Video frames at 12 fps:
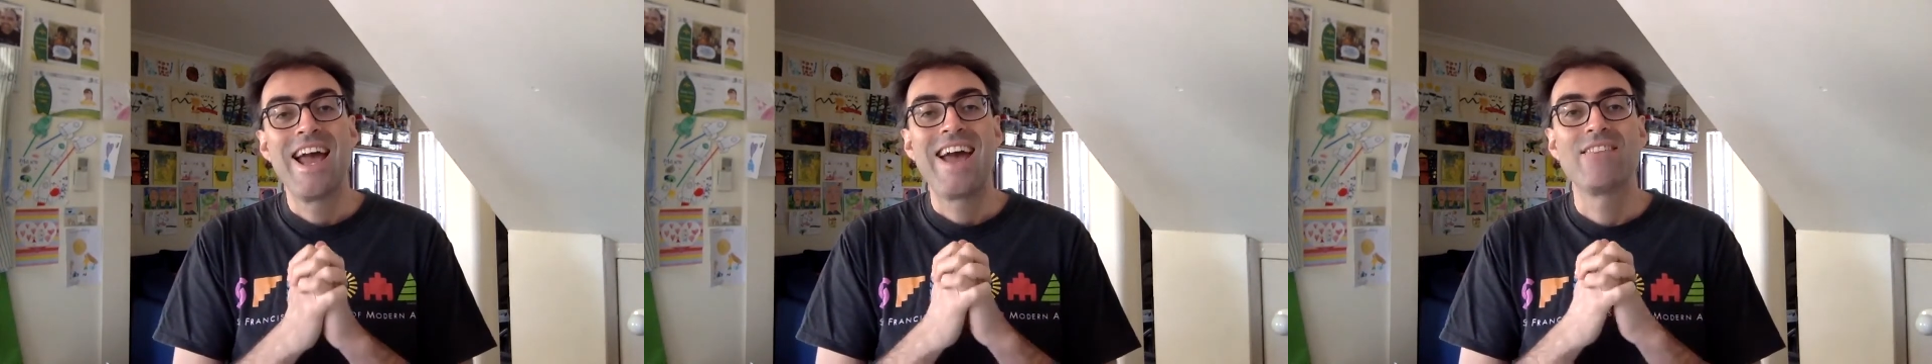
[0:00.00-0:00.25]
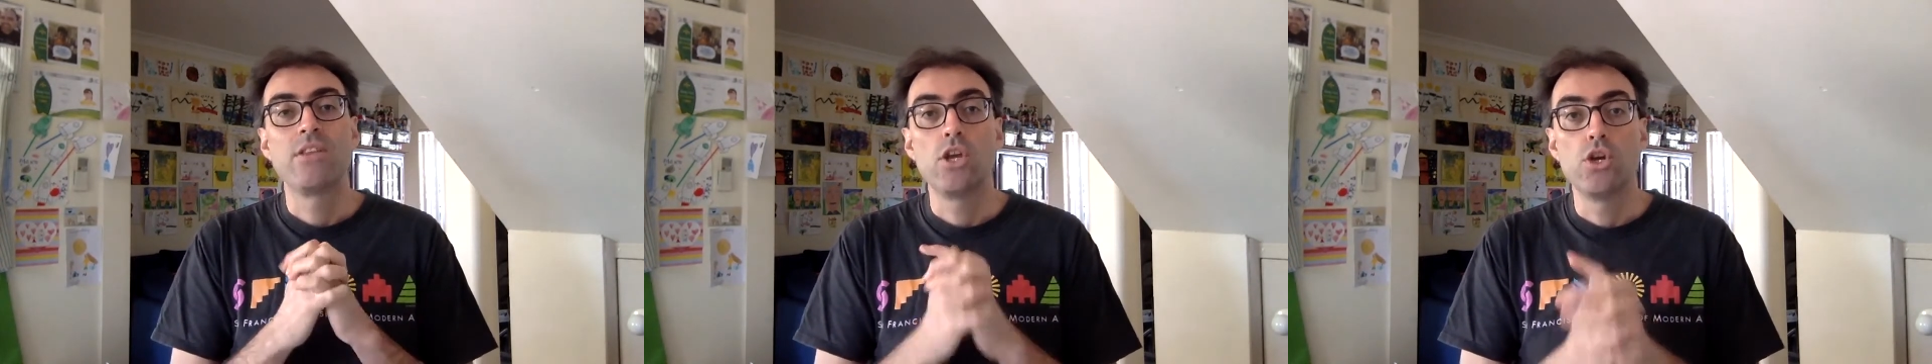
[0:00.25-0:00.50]
at
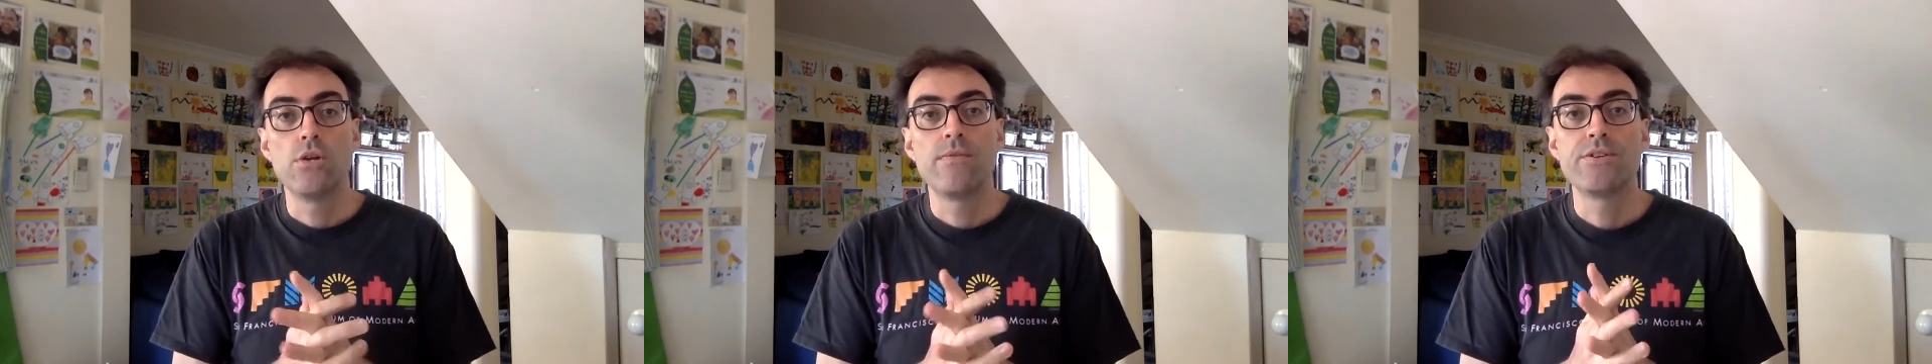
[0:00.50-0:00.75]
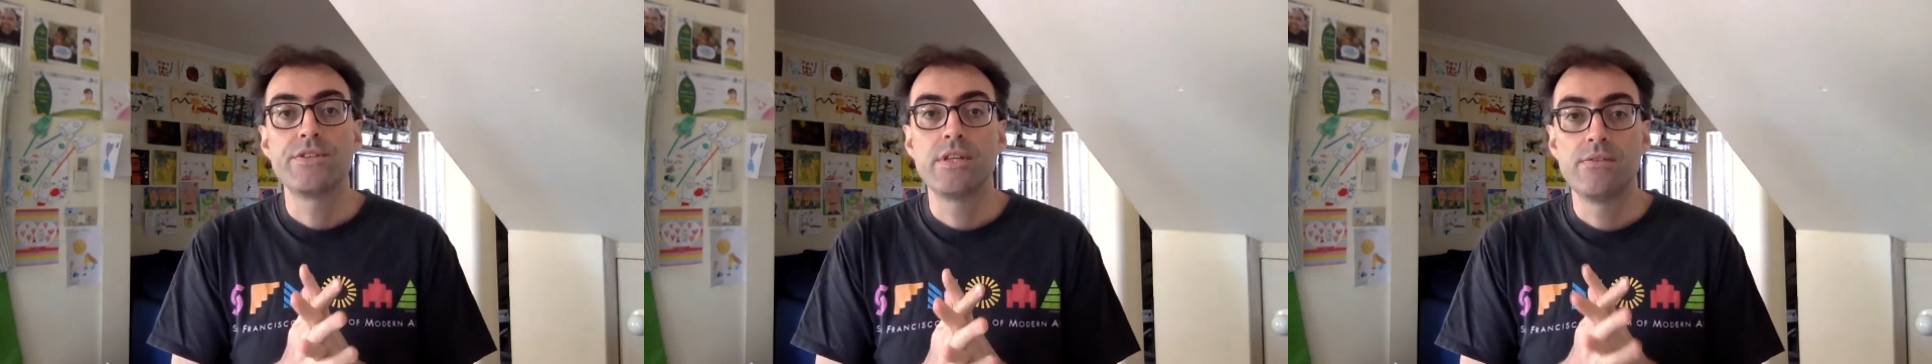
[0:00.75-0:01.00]
the
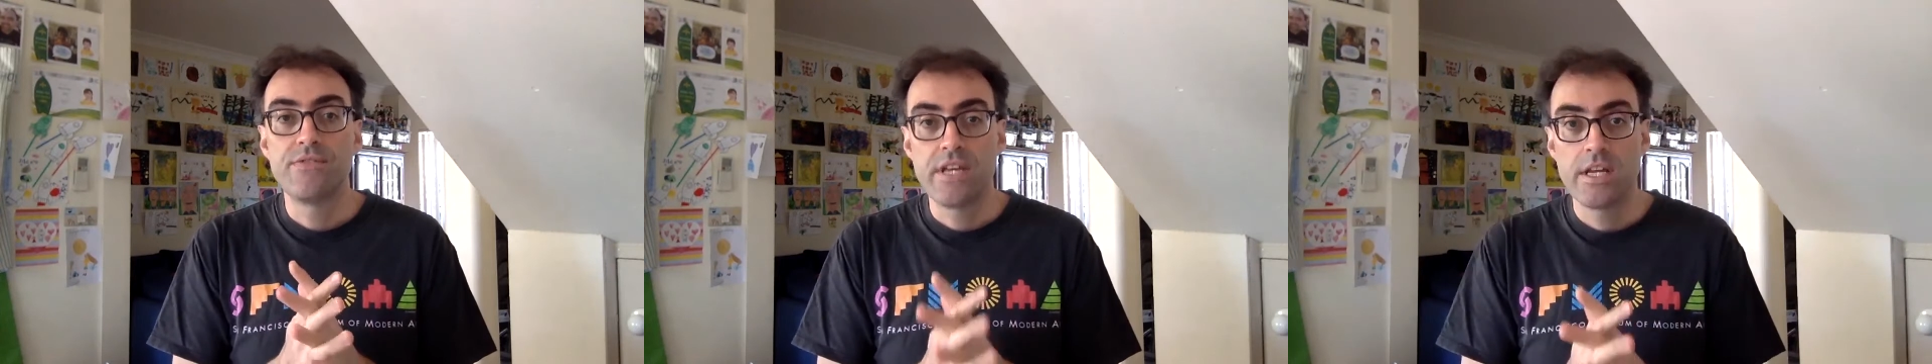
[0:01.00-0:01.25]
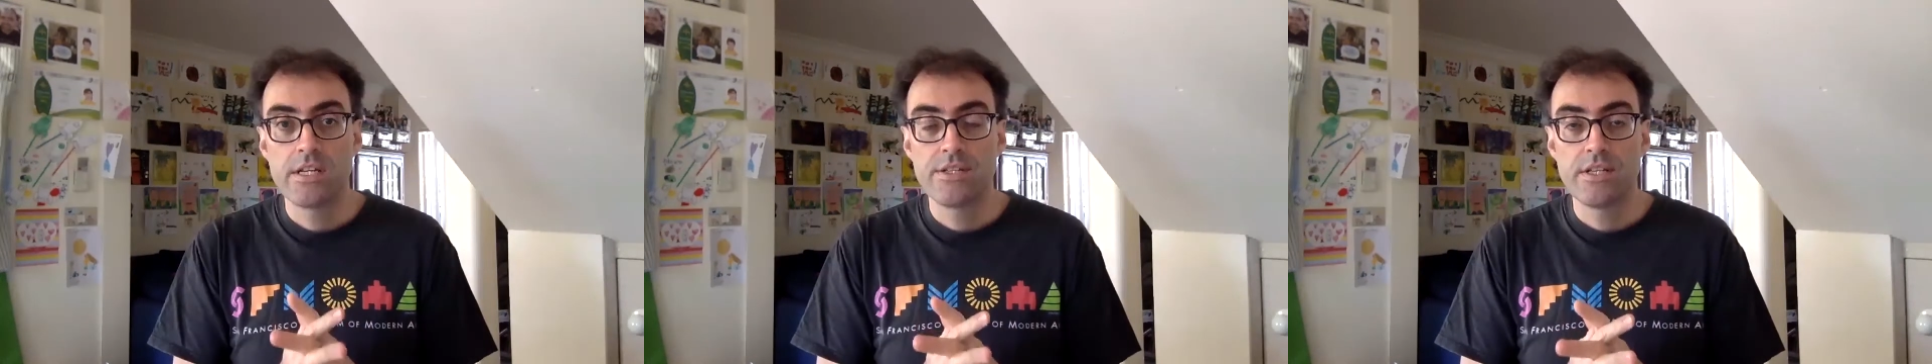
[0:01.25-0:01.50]
University of
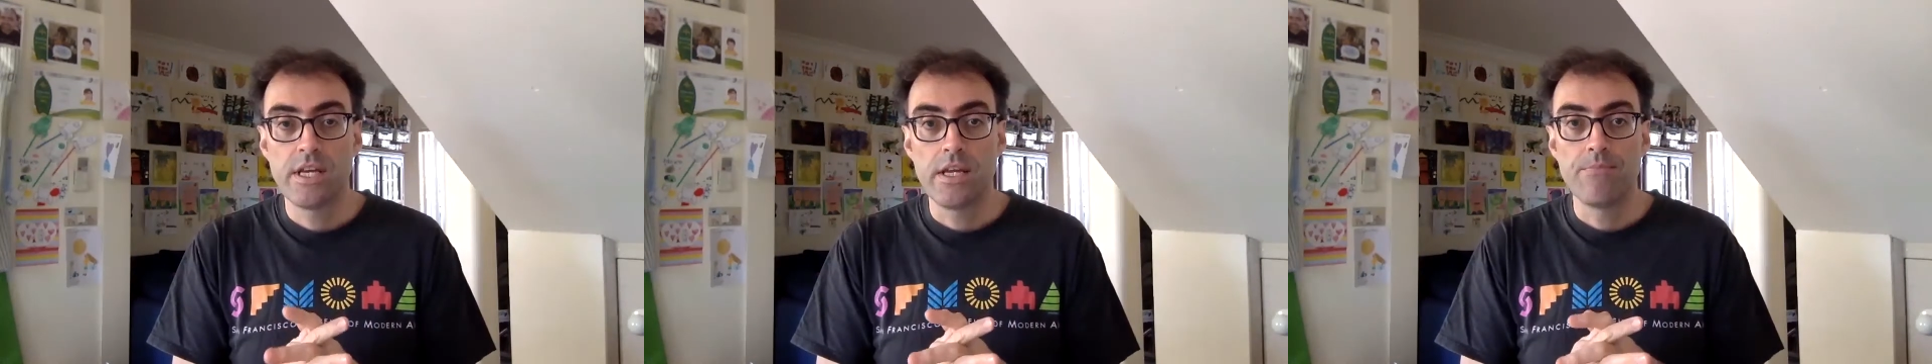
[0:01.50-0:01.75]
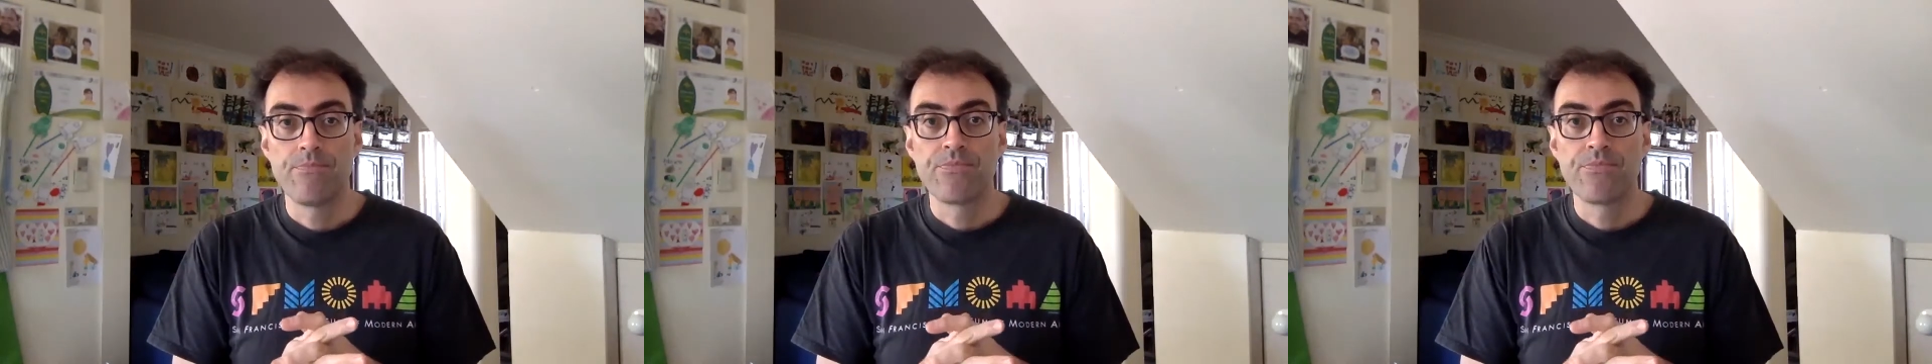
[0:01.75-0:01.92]
Tennessee.